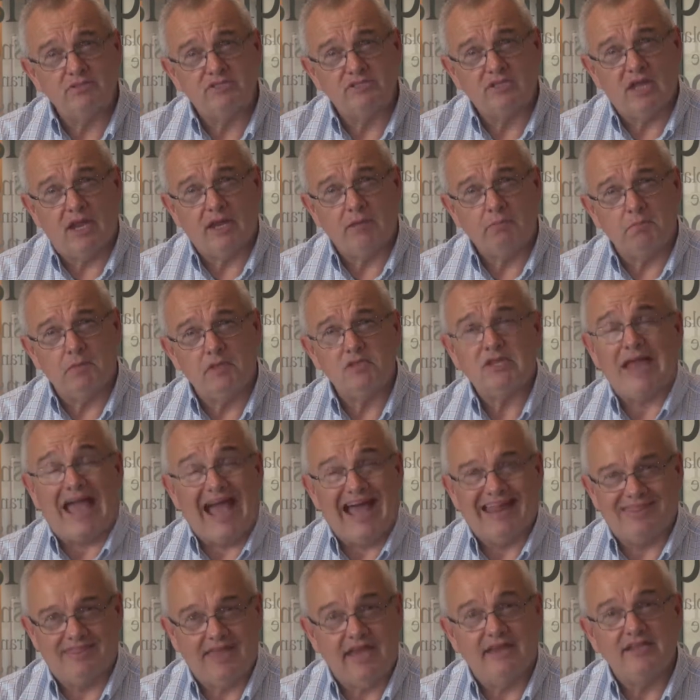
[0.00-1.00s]
statement,
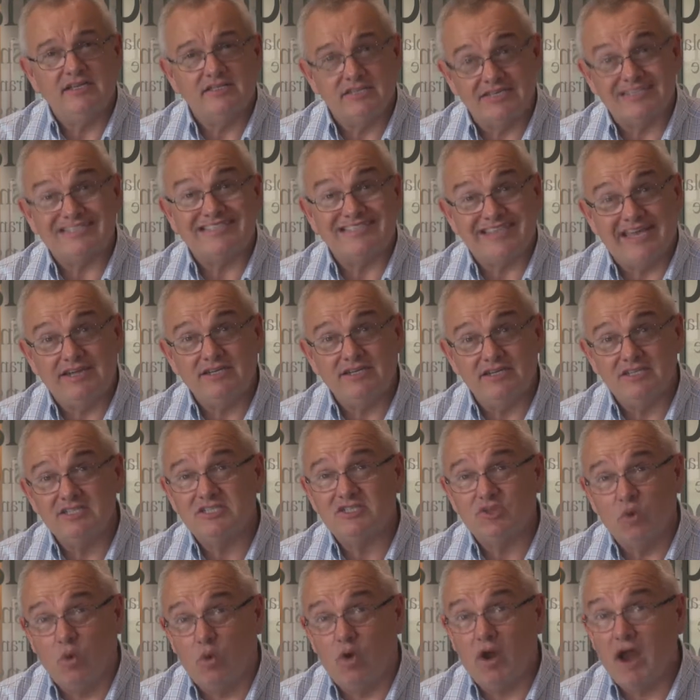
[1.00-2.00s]
that is a
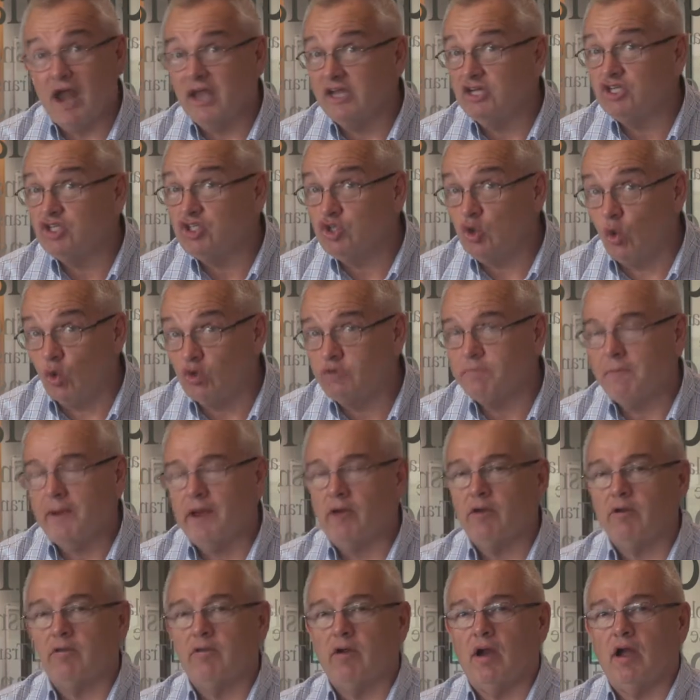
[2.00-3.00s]
sentence or a short
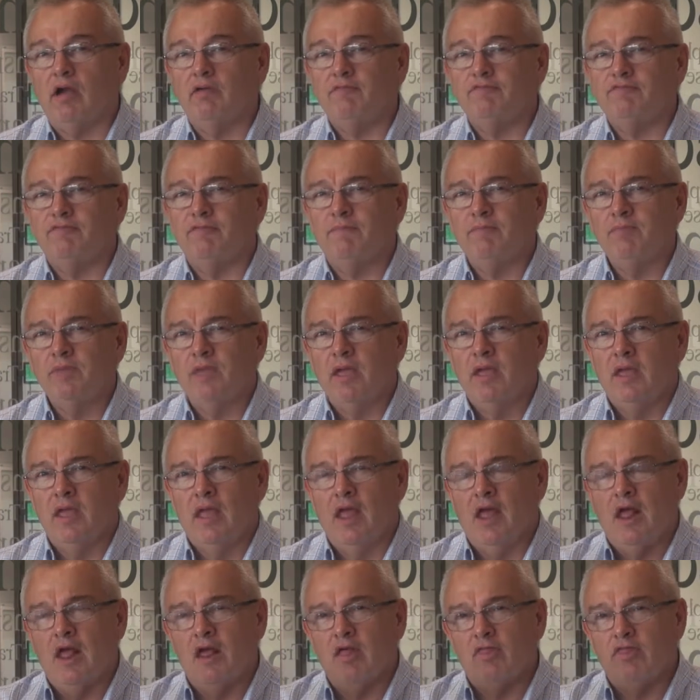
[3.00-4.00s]
paragraph,
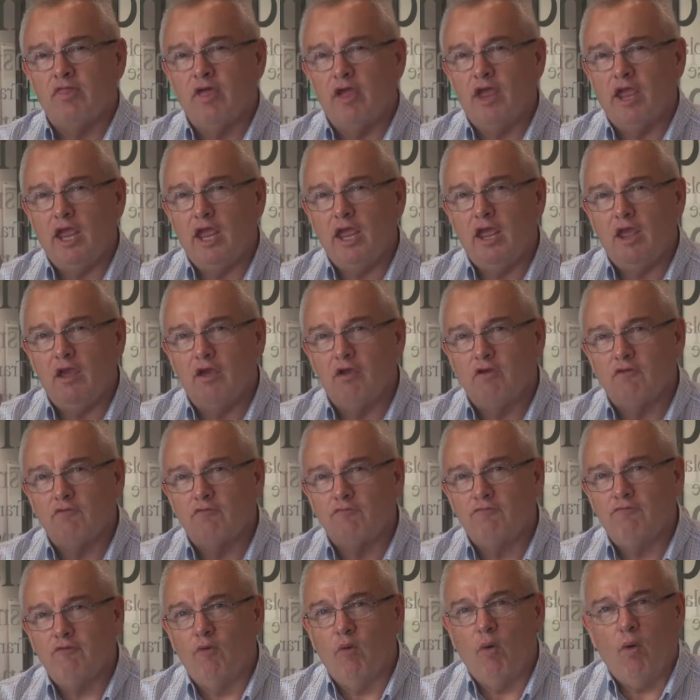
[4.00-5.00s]
the
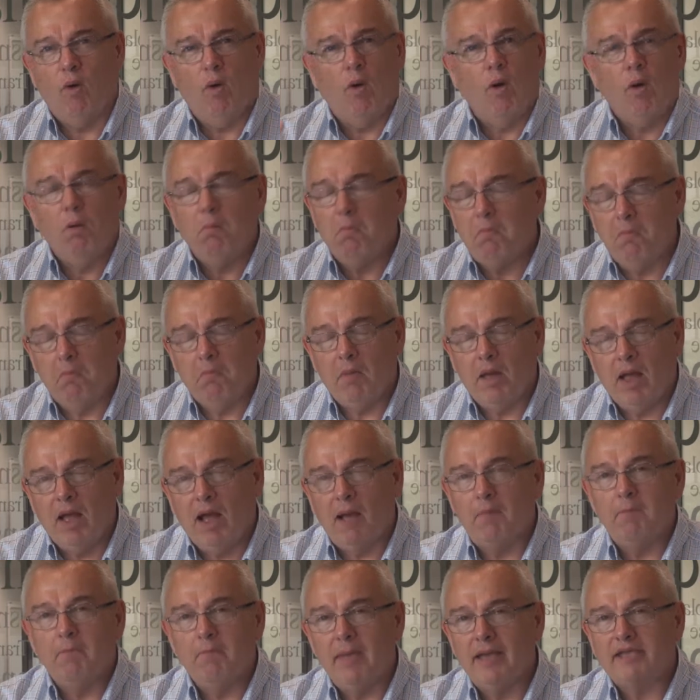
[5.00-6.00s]
4,
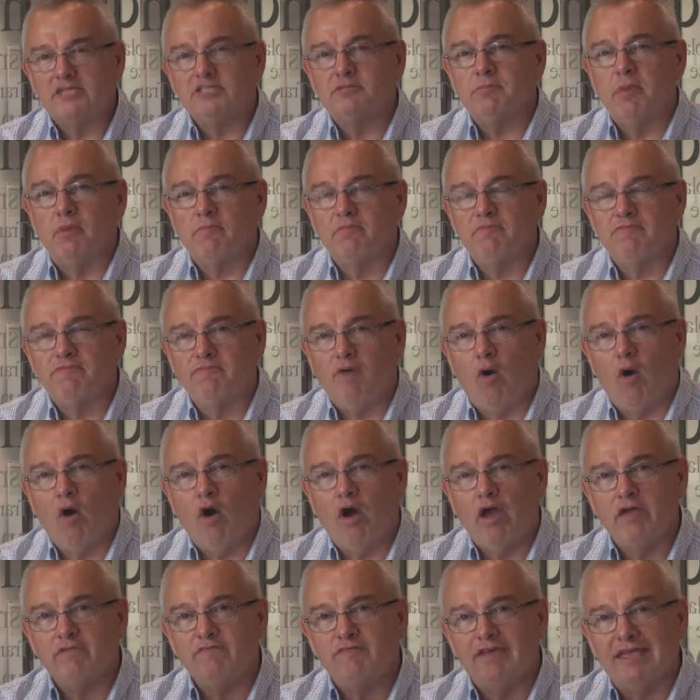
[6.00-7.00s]
maximum
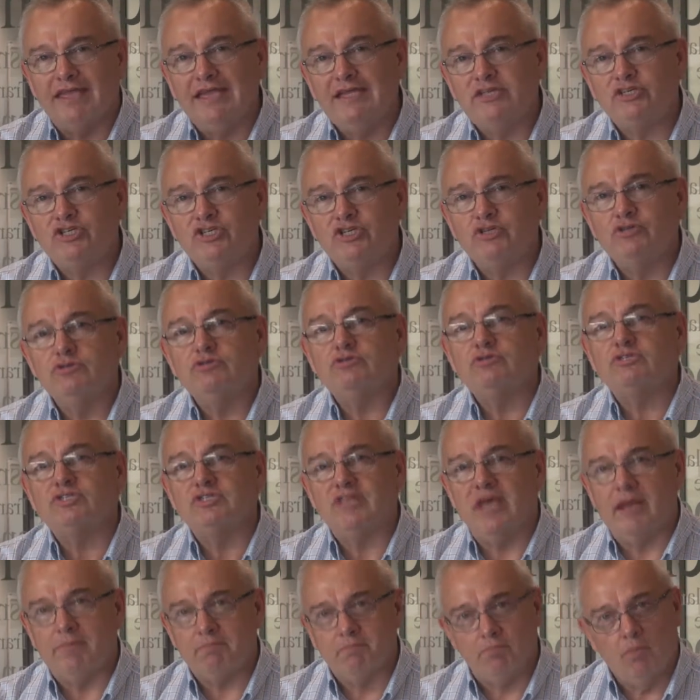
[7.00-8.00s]
5 issues
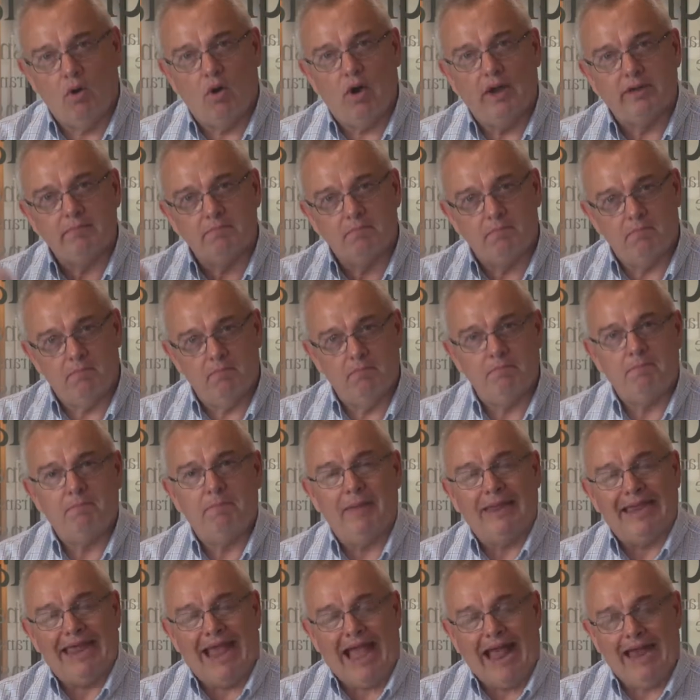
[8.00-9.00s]
that might
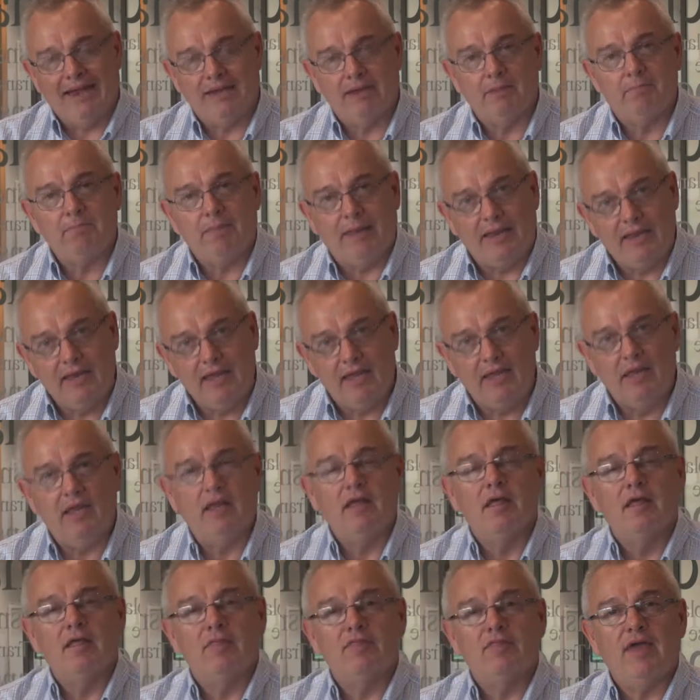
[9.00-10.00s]
be
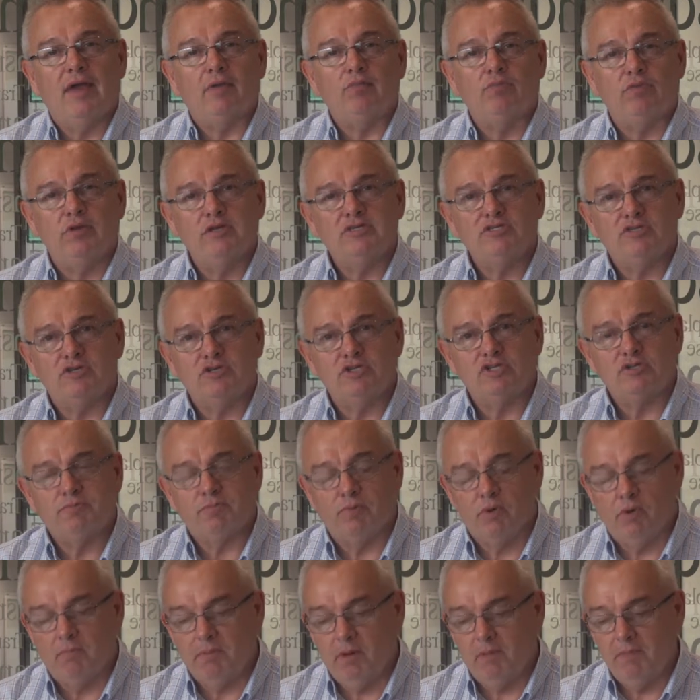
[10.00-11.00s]
underpinning that research
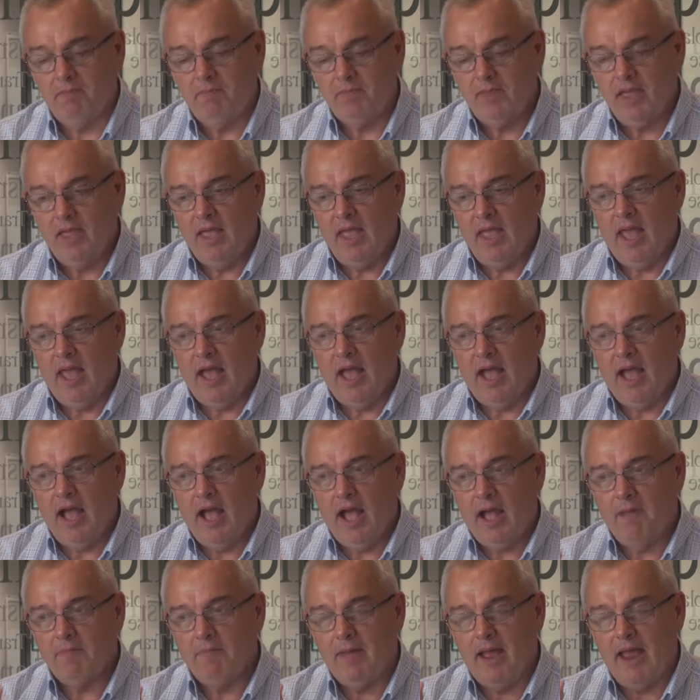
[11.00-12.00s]
problem,
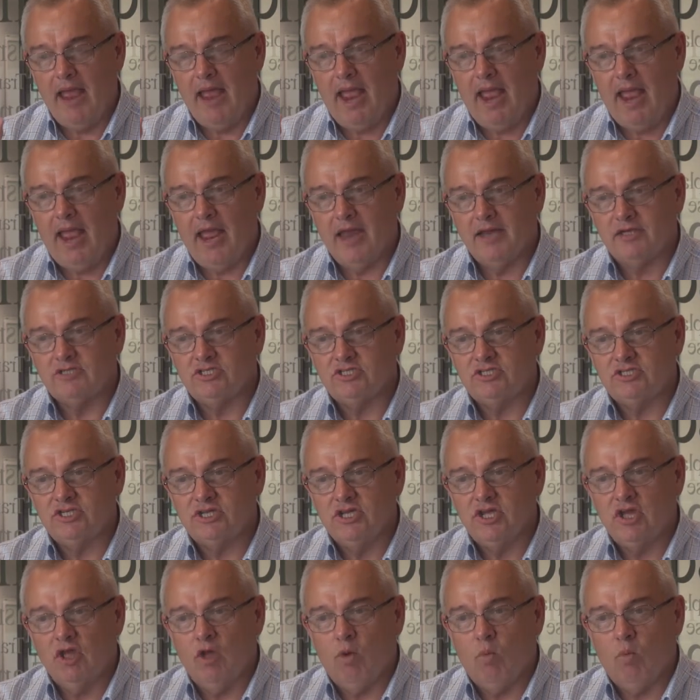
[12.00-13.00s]
and
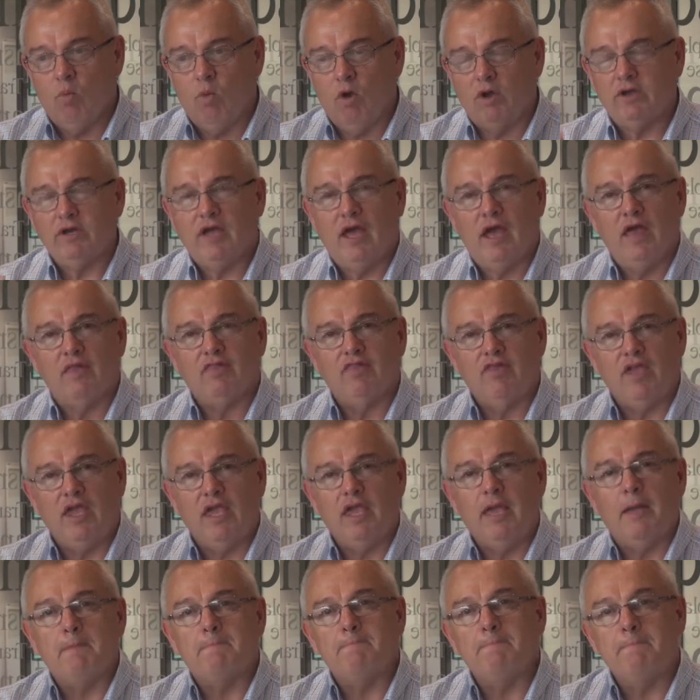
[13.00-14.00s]
what are
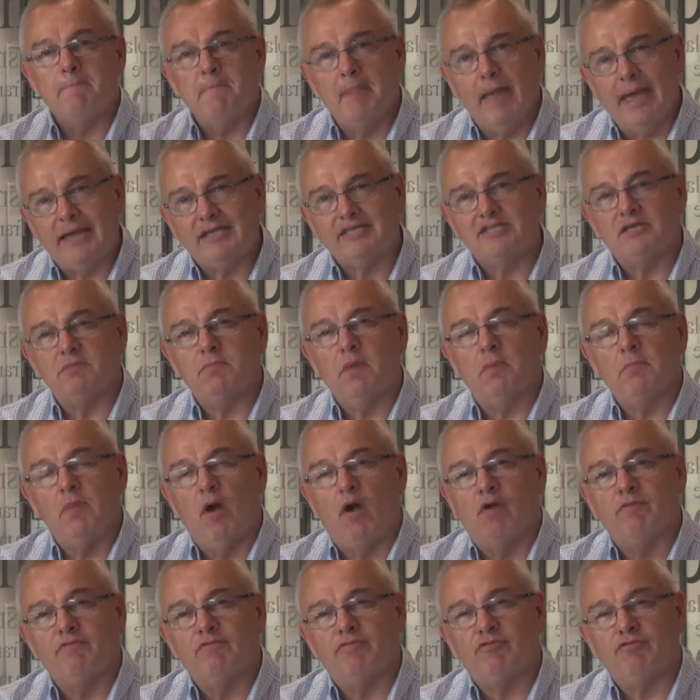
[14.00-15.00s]
the maximum
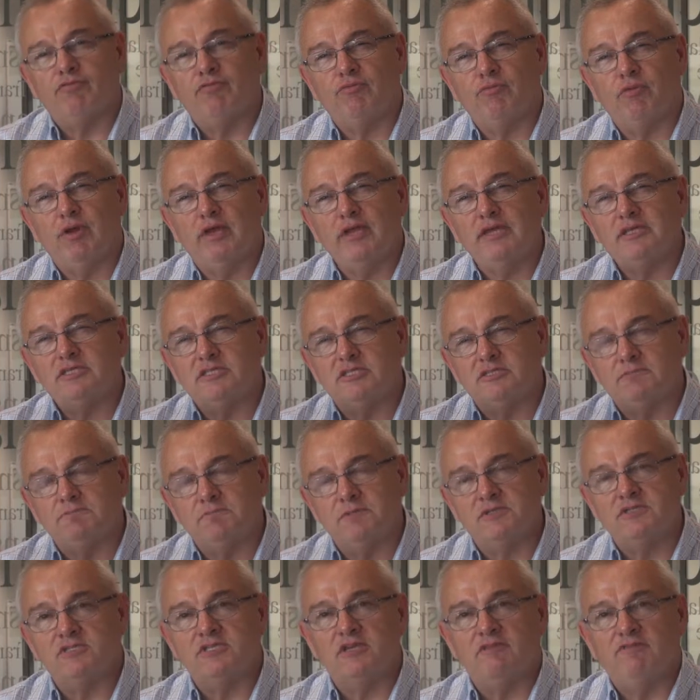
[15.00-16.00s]
of 3
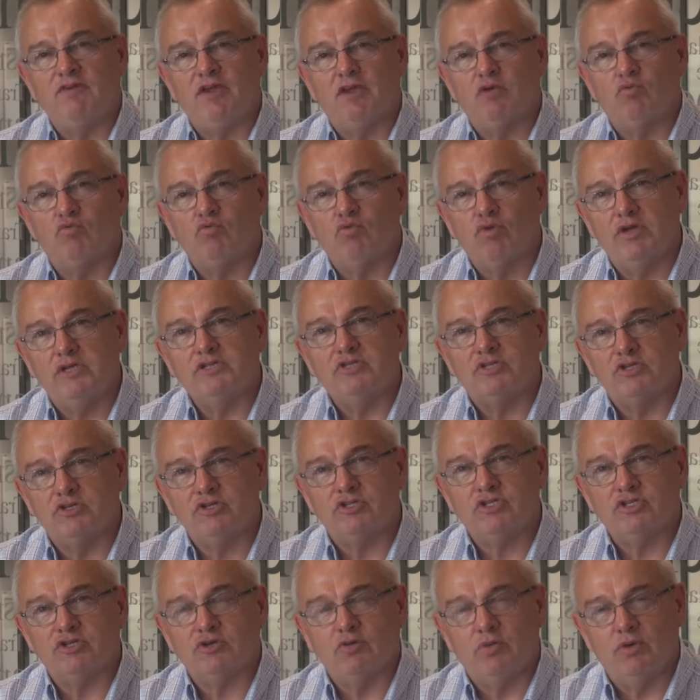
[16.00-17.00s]
specific
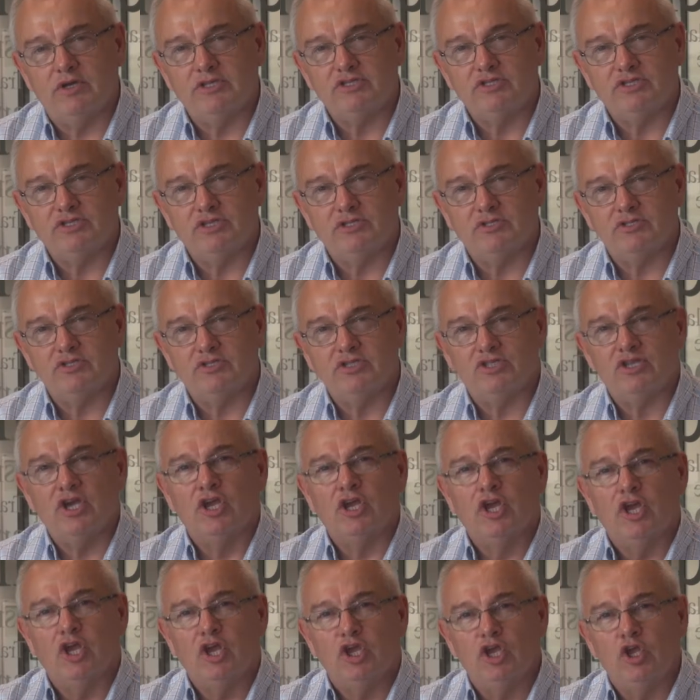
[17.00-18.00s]
research questions
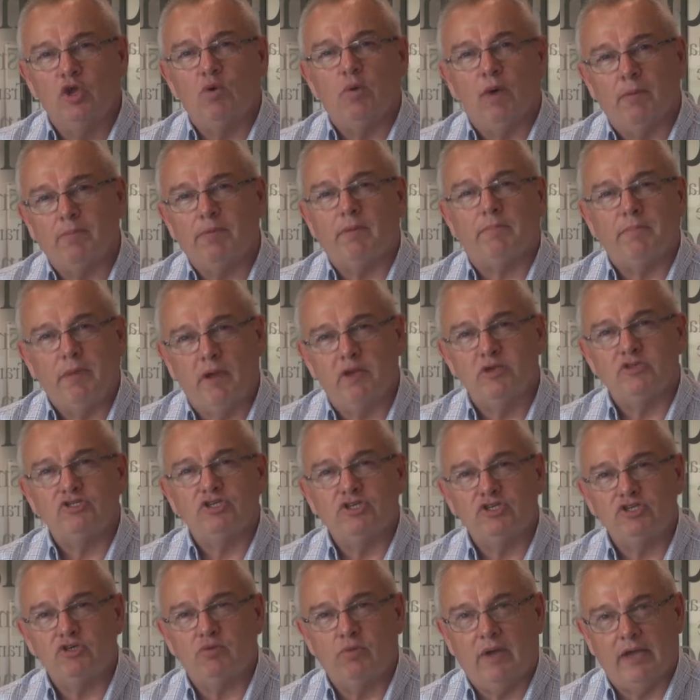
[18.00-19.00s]
you are
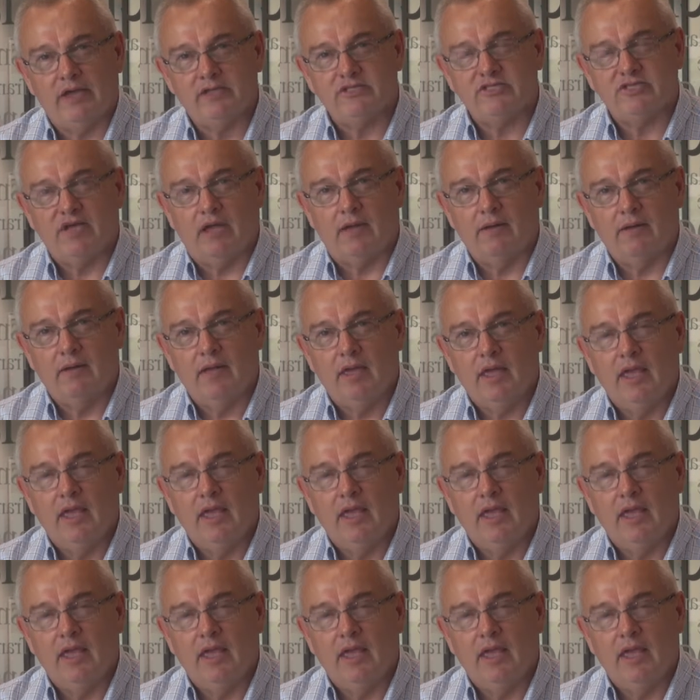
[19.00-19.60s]
proposing to answer.